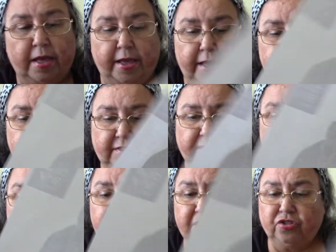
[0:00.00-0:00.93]
It's
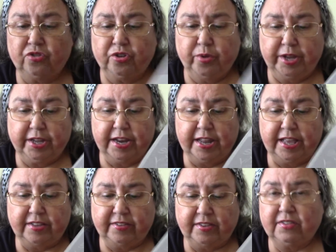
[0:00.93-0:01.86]
the Extra Quick and
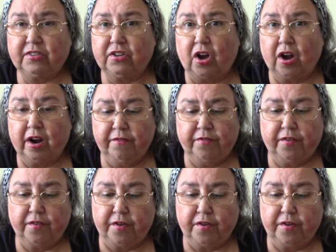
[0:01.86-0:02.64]
Easy Scarf